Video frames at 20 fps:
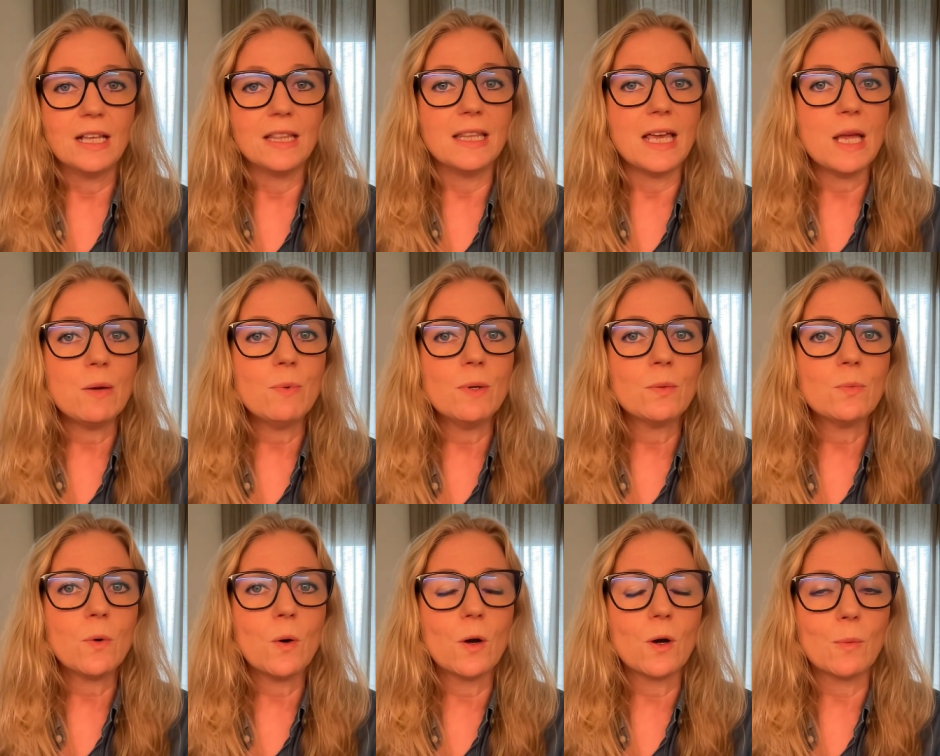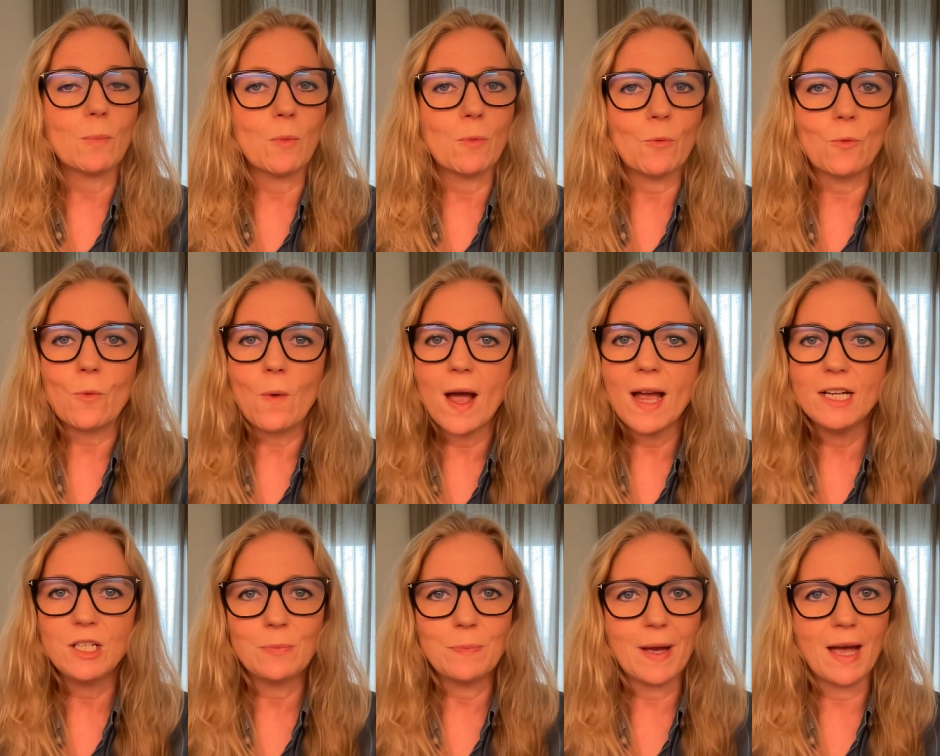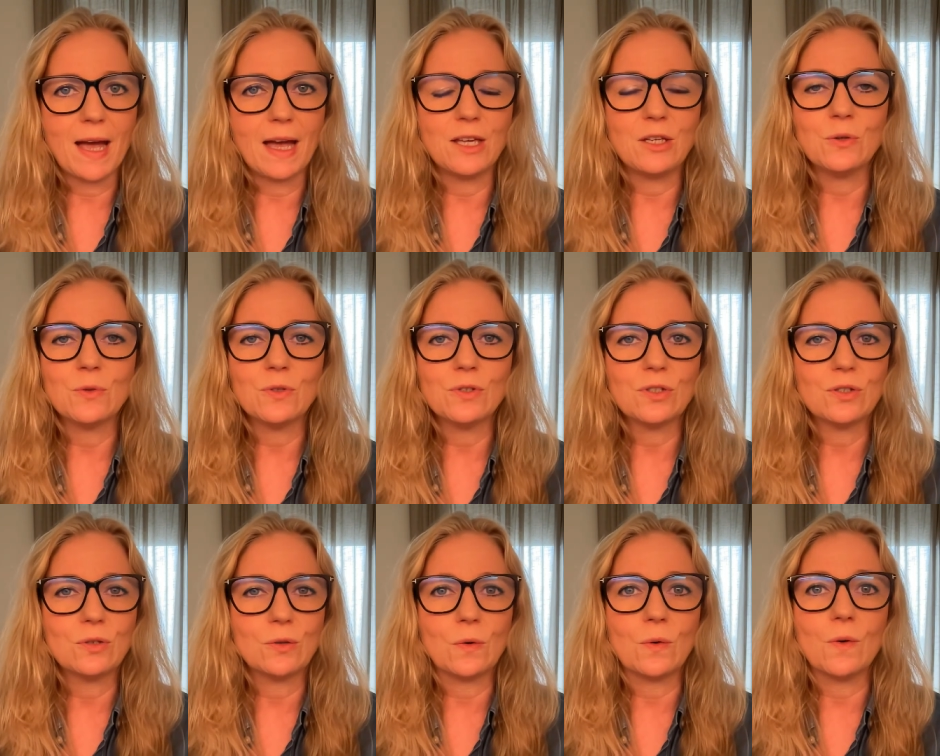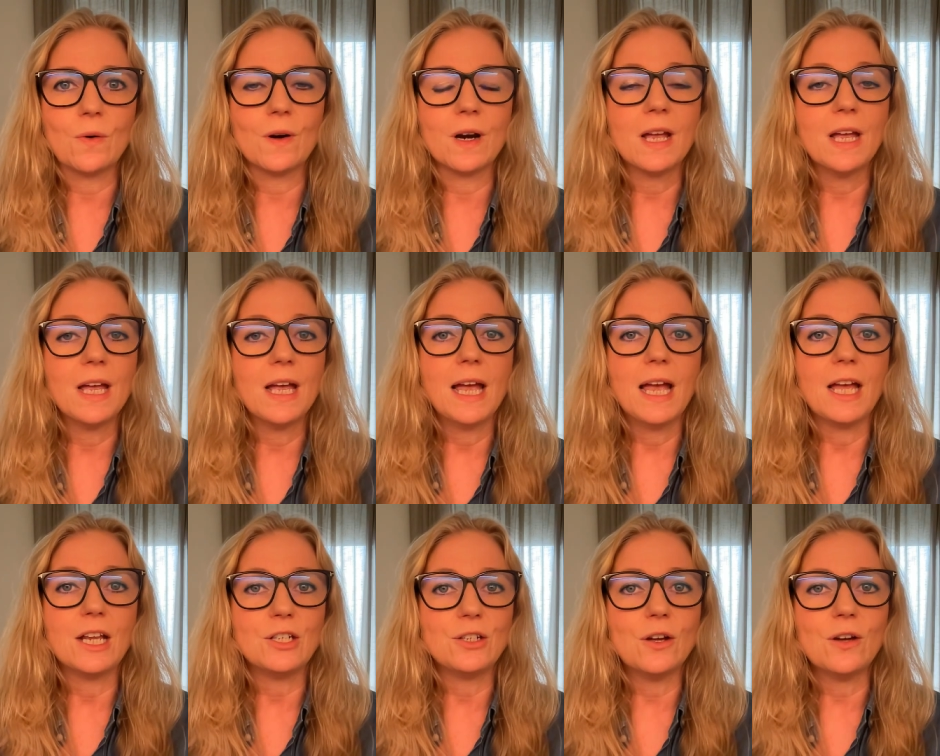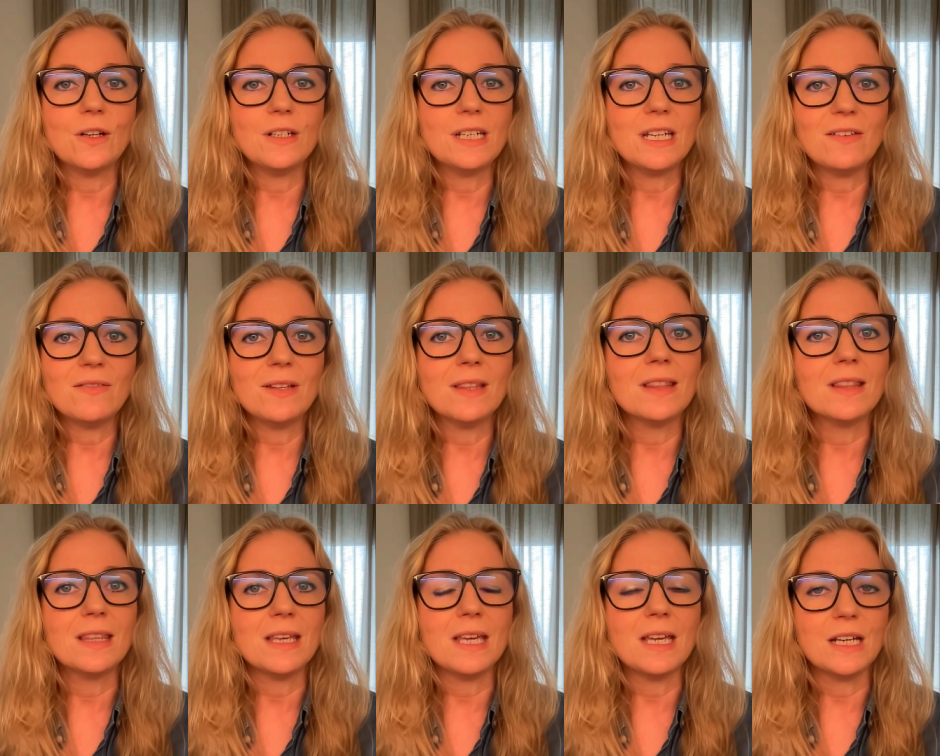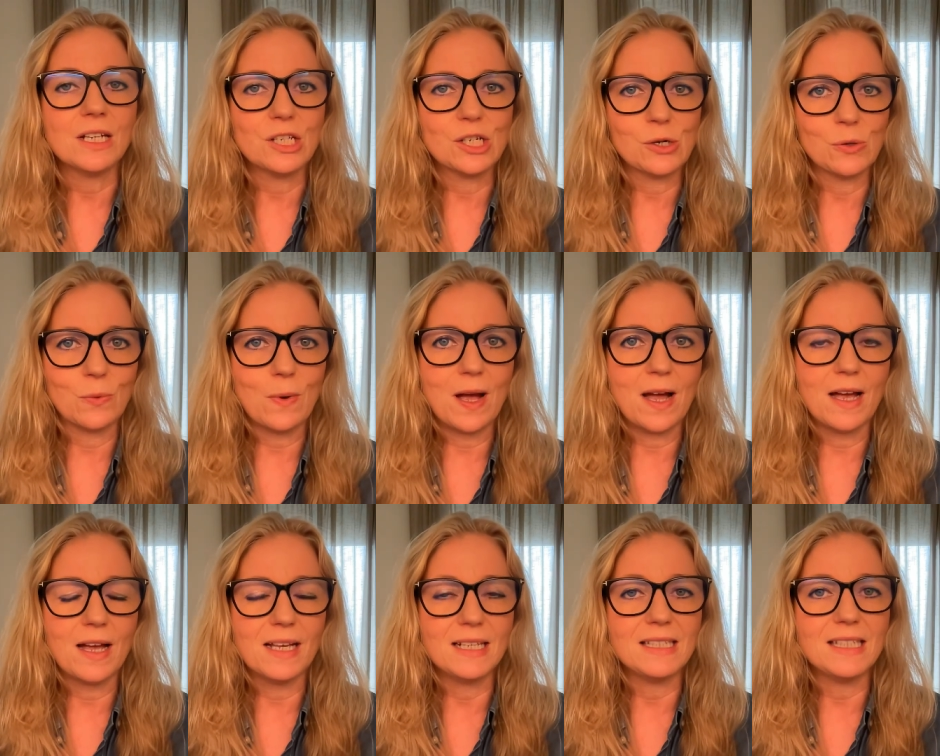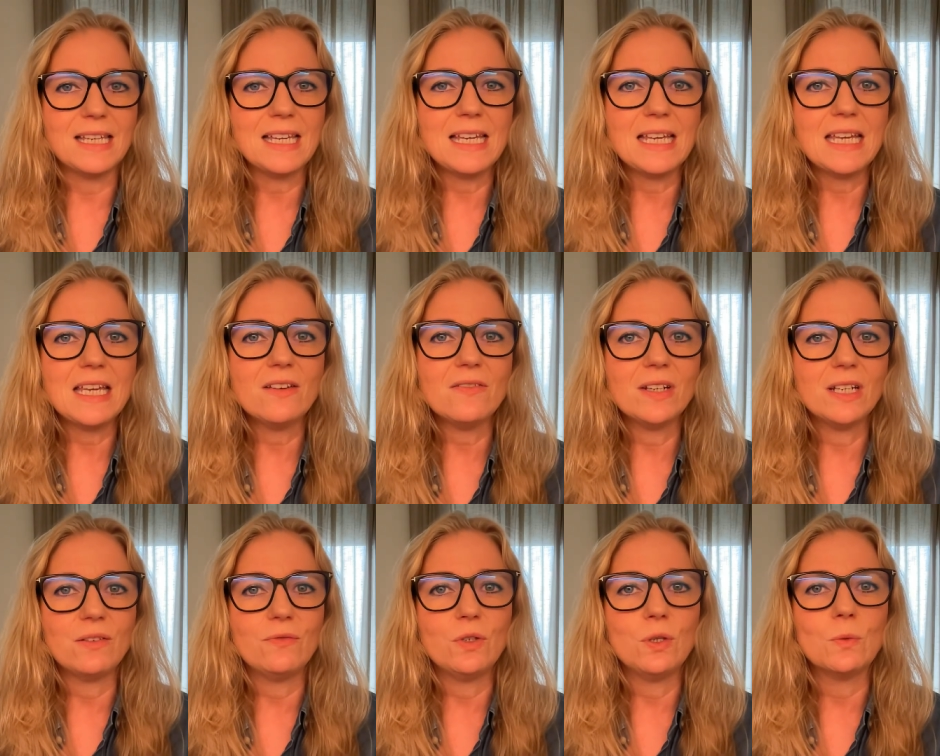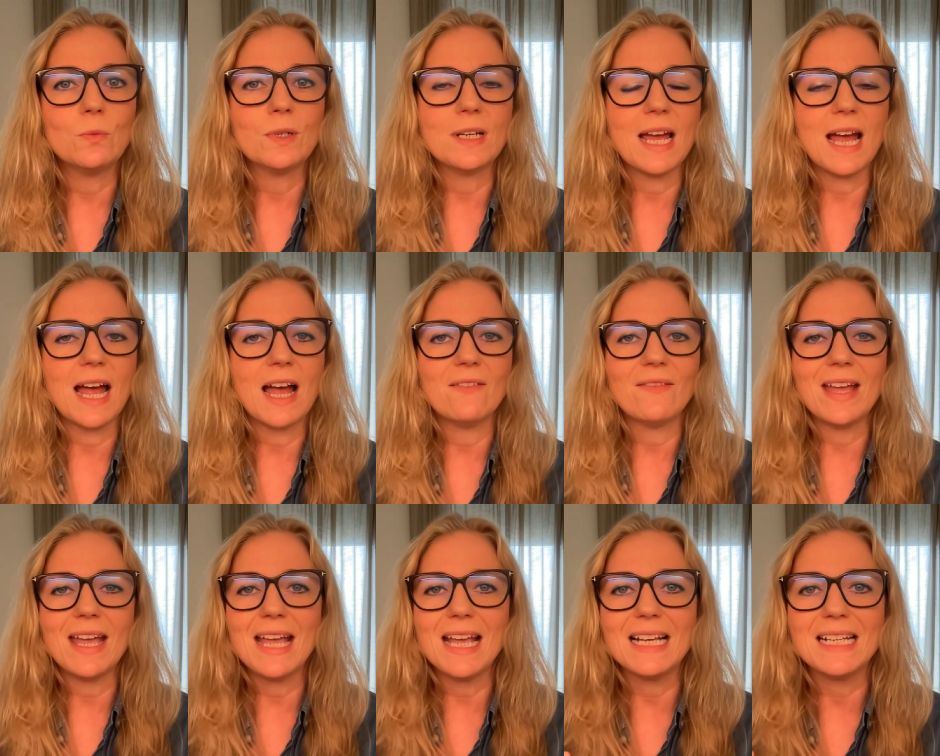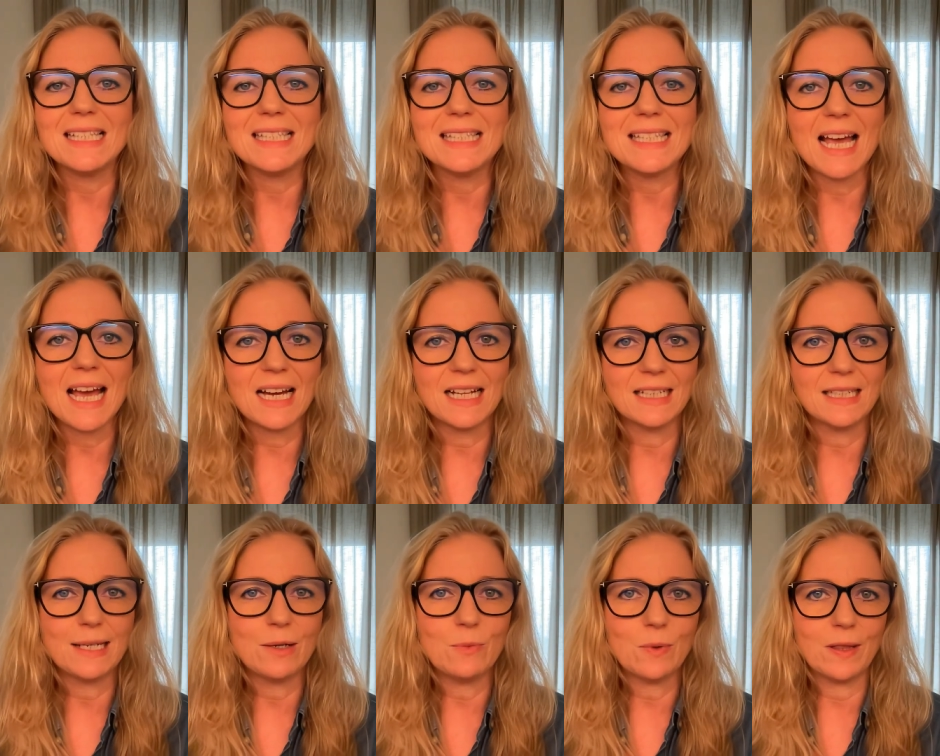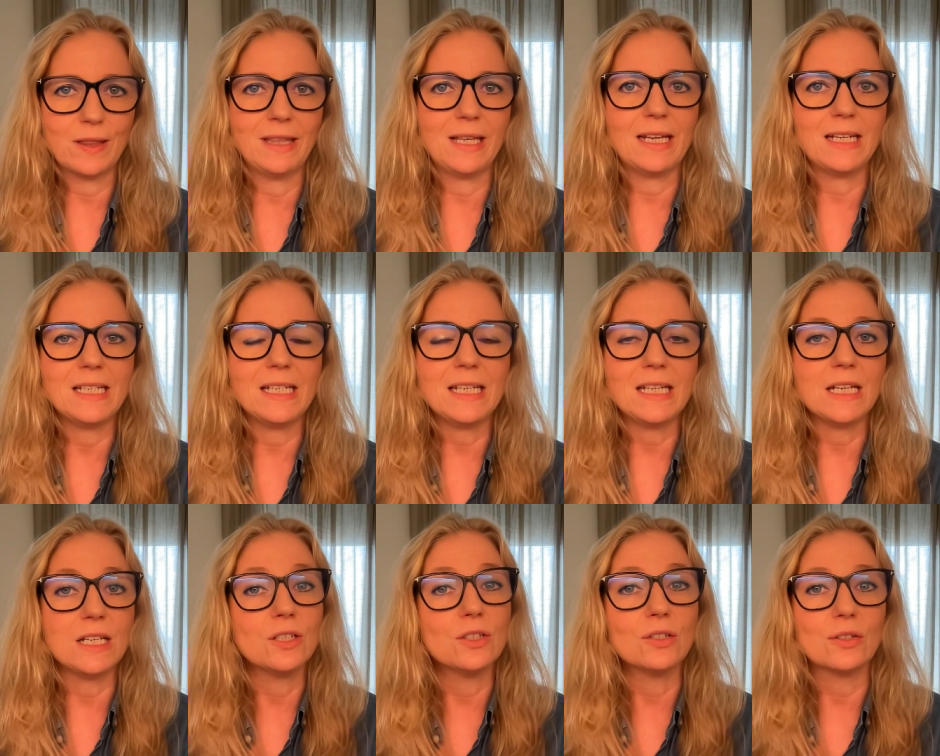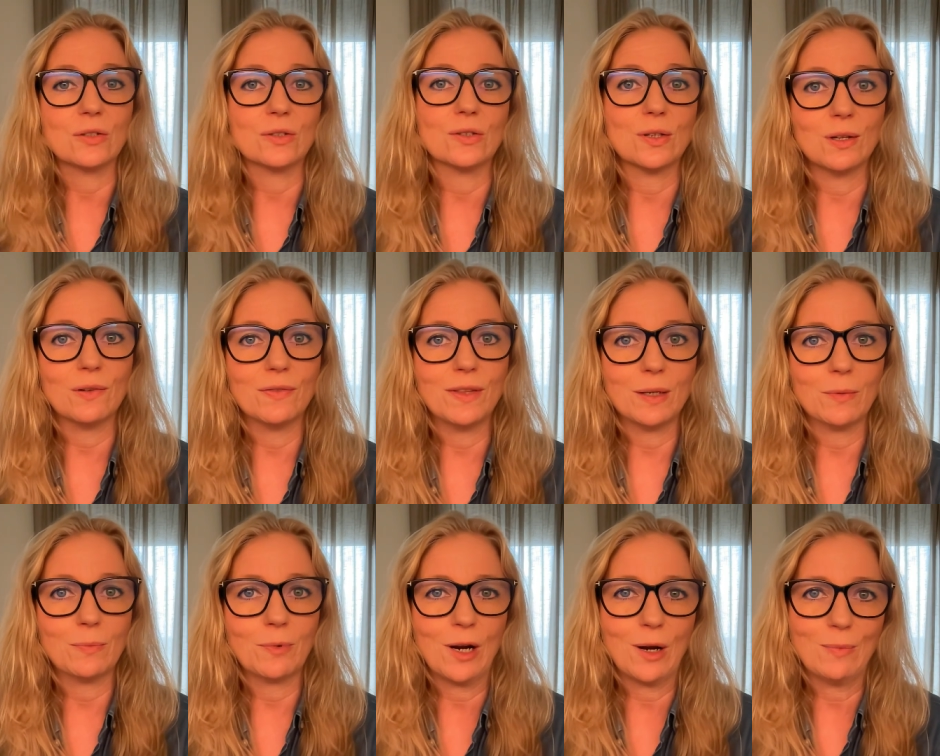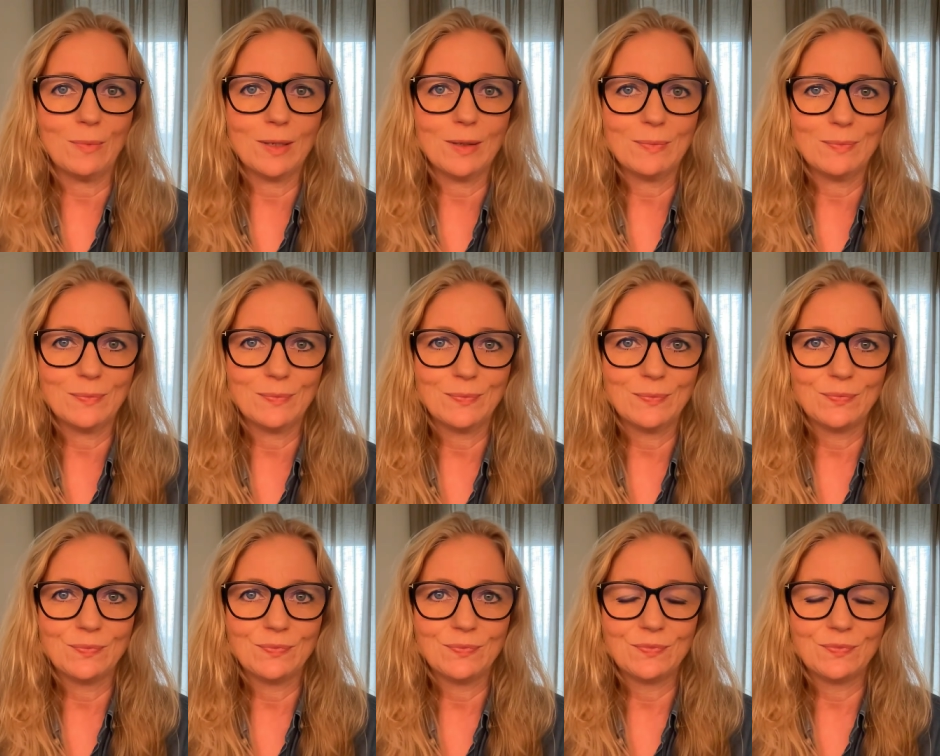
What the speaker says: They will walk right by your store and not even think twice, even if you would have exactly what they need to solve their problem.